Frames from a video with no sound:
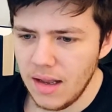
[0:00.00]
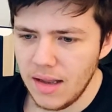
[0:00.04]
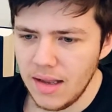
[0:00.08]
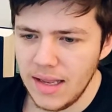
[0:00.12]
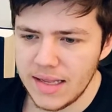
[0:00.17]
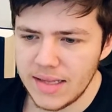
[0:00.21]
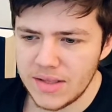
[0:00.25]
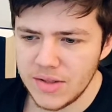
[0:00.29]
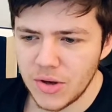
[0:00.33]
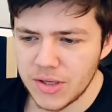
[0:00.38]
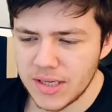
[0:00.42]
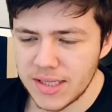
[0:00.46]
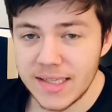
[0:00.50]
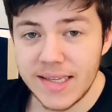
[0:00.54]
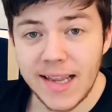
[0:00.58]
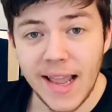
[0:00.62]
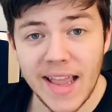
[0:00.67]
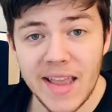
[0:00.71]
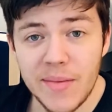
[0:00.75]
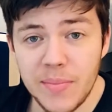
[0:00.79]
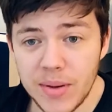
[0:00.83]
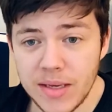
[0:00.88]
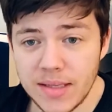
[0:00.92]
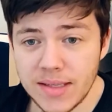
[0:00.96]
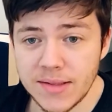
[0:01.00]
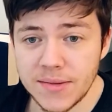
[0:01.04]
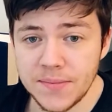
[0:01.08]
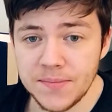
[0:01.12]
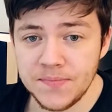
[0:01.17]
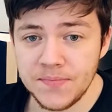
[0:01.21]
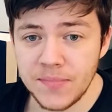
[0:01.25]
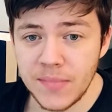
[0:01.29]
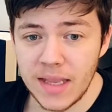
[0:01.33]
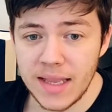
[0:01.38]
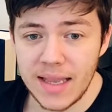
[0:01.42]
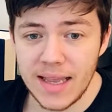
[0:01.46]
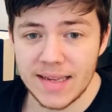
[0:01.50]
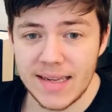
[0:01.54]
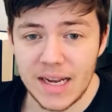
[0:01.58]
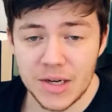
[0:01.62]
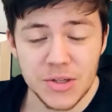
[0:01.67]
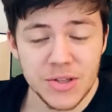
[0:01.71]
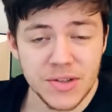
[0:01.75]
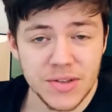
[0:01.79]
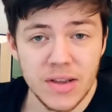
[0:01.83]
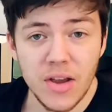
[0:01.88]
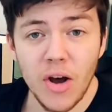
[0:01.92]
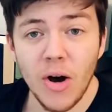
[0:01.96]
It's not escapism. It's
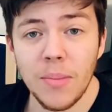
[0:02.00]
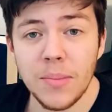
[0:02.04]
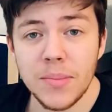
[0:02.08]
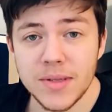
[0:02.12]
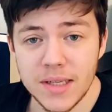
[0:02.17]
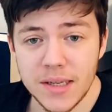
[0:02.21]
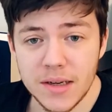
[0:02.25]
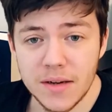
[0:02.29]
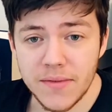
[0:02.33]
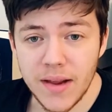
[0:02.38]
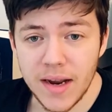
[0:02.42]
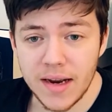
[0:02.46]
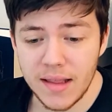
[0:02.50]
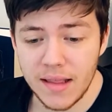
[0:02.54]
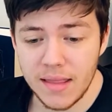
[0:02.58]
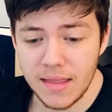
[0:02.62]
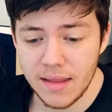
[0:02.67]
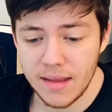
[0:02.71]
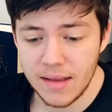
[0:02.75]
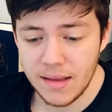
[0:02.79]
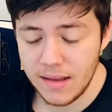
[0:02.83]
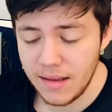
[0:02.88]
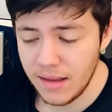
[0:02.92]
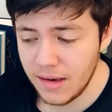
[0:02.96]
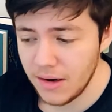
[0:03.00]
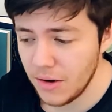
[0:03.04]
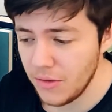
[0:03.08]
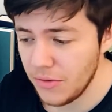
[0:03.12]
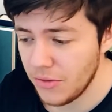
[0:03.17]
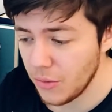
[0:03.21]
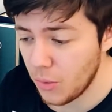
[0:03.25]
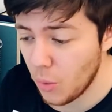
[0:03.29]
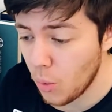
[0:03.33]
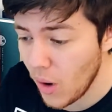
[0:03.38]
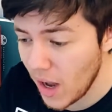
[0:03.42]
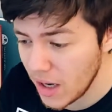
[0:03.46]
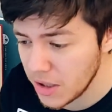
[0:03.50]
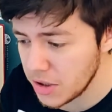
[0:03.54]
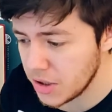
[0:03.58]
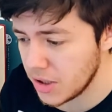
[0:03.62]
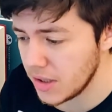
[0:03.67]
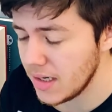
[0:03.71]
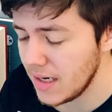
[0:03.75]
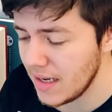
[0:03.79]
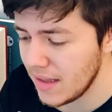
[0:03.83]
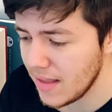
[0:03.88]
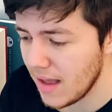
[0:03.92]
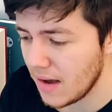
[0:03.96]
actually the opposite, if anything. The
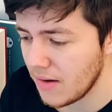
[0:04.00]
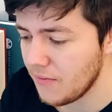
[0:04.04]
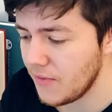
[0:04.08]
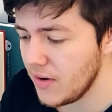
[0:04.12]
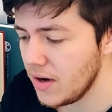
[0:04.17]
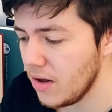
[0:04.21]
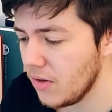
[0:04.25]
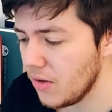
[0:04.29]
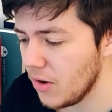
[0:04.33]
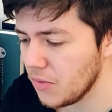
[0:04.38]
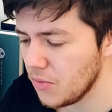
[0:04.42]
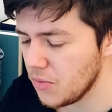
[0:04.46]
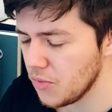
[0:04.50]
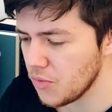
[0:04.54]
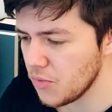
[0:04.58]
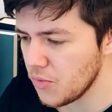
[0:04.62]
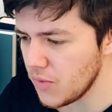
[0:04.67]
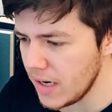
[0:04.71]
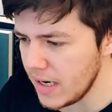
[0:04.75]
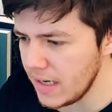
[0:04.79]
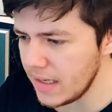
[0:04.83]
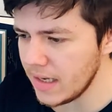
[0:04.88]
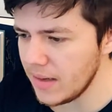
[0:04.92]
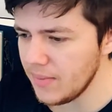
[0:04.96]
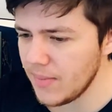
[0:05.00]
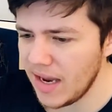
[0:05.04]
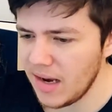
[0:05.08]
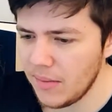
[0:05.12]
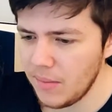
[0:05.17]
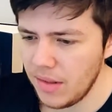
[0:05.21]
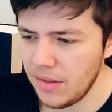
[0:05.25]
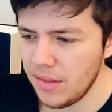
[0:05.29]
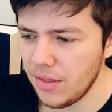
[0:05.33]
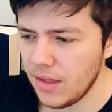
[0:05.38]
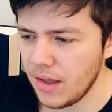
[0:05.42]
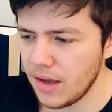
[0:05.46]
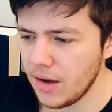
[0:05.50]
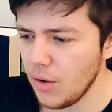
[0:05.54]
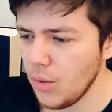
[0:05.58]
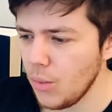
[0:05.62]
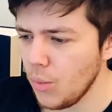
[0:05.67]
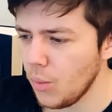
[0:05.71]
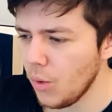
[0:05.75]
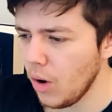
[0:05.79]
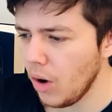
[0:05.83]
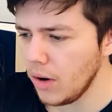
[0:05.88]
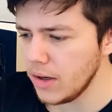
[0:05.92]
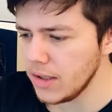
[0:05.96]
question in that video that really made me think
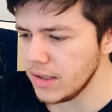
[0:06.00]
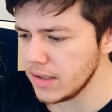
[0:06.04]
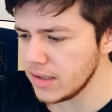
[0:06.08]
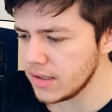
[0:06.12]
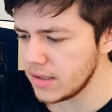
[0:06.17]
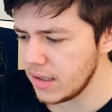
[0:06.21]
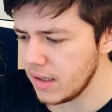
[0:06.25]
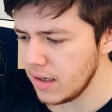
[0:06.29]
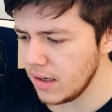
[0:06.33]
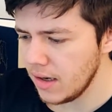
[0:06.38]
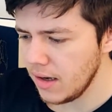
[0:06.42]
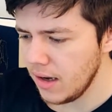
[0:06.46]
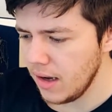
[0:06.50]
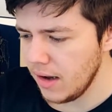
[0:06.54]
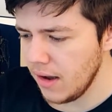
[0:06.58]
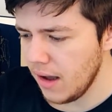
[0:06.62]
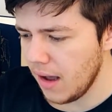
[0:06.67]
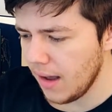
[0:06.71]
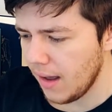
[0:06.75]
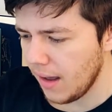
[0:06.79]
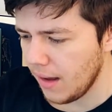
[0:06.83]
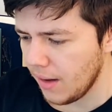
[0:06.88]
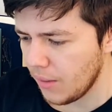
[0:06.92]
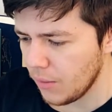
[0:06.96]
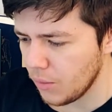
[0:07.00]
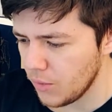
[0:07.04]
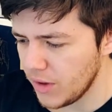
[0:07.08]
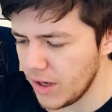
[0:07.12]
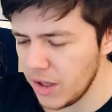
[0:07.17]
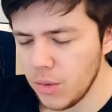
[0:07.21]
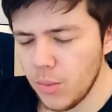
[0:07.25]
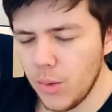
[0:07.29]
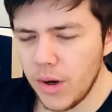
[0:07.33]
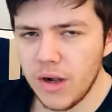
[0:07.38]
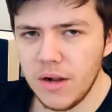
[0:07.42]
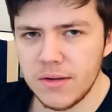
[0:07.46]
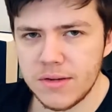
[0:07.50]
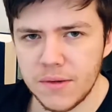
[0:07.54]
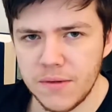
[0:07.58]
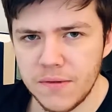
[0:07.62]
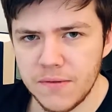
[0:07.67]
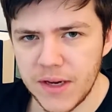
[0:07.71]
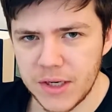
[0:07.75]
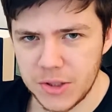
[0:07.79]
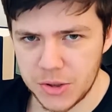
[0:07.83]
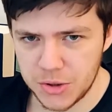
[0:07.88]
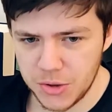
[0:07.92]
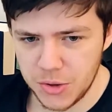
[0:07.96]
was real world or
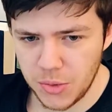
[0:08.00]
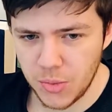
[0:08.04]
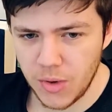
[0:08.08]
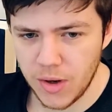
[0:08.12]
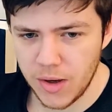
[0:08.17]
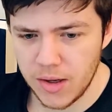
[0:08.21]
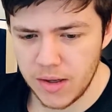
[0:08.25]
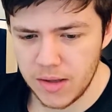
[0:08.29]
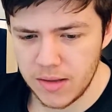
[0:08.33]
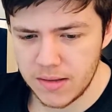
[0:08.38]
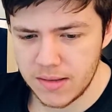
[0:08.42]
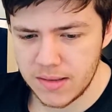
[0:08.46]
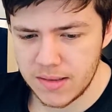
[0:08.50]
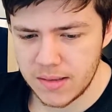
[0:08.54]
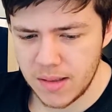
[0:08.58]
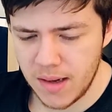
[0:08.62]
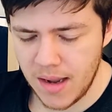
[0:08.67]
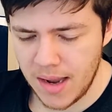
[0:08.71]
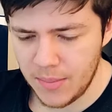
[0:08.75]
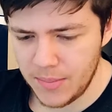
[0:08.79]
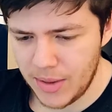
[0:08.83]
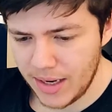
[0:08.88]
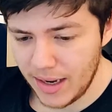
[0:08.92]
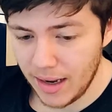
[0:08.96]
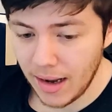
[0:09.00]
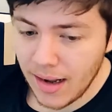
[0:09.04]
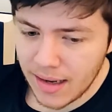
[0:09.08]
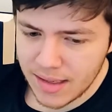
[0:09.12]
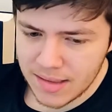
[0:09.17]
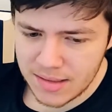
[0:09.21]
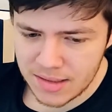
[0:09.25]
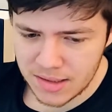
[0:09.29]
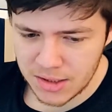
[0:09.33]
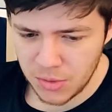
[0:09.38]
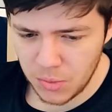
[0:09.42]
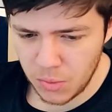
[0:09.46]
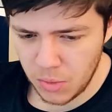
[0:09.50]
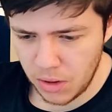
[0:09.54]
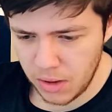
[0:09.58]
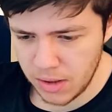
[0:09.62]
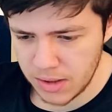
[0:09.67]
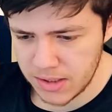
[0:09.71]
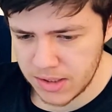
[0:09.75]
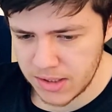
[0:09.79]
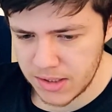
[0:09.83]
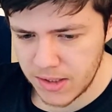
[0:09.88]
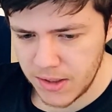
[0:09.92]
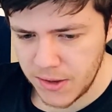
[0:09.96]
fictional worlds? And my answer
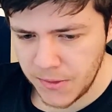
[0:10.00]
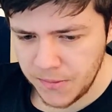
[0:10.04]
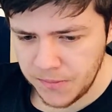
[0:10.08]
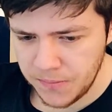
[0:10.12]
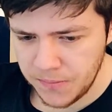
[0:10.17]
was